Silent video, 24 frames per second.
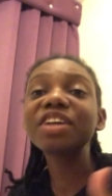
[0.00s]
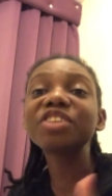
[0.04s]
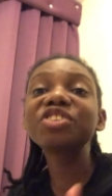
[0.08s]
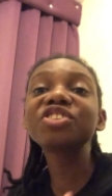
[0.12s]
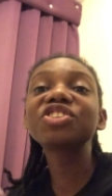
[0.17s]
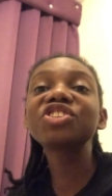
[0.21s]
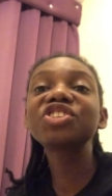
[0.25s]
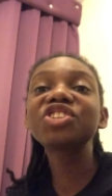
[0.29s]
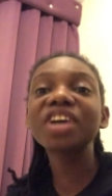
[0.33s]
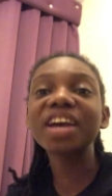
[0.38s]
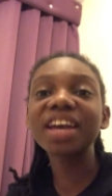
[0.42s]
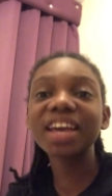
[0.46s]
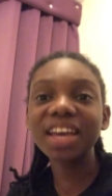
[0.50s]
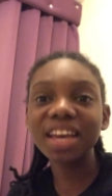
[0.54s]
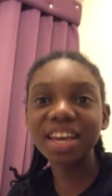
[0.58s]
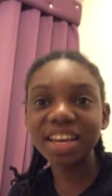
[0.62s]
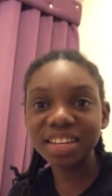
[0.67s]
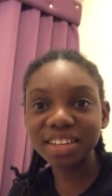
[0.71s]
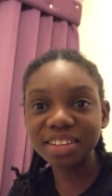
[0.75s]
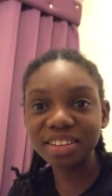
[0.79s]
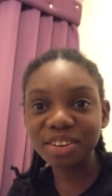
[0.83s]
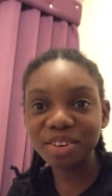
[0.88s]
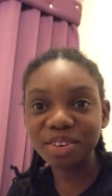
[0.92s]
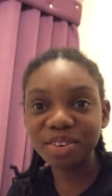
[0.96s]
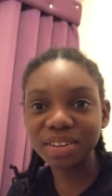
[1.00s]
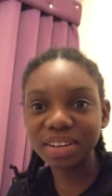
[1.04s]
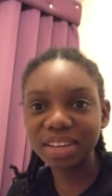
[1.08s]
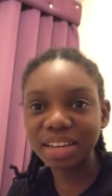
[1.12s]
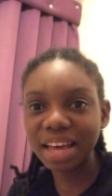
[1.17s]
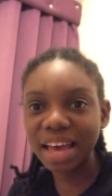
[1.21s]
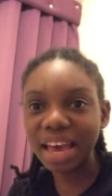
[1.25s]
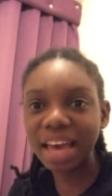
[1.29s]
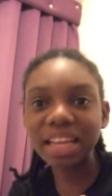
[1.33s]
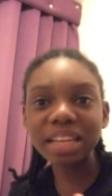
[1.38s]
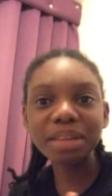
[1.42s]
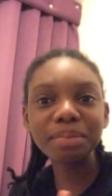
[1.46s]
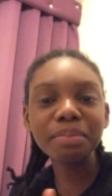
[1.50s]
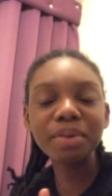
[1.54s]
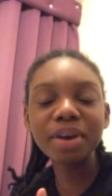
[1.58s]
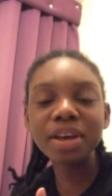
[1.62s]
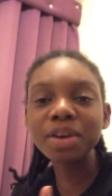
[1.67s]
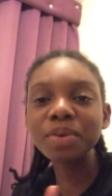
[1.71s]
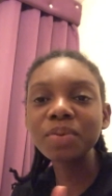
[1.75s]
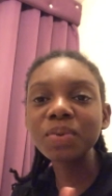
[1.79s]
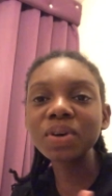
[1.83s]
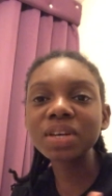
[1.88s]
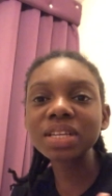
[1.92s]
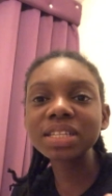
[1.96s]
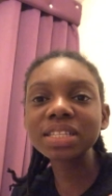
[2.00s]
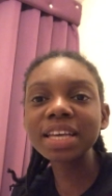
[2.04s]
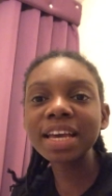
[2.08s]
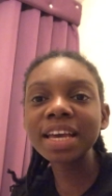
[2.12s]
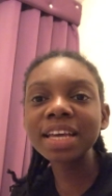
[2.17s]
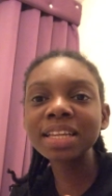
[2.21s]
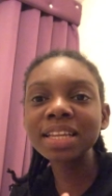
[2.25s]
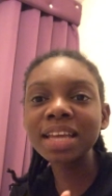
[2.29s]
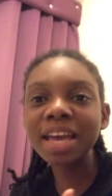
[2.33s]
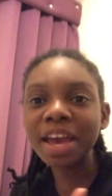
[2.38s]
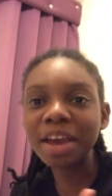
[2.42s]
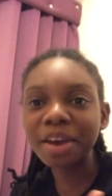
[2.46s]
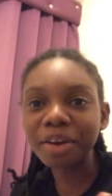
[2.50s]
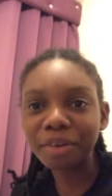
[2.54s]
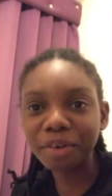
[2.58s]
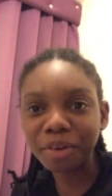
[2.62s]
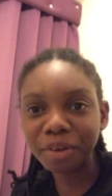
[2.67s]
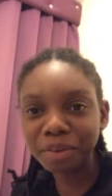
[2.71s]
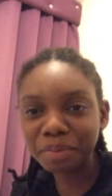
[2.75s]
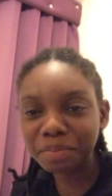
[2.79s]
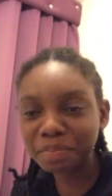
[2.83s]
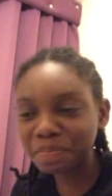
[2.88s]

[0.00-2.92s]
check in online, but it was saying error.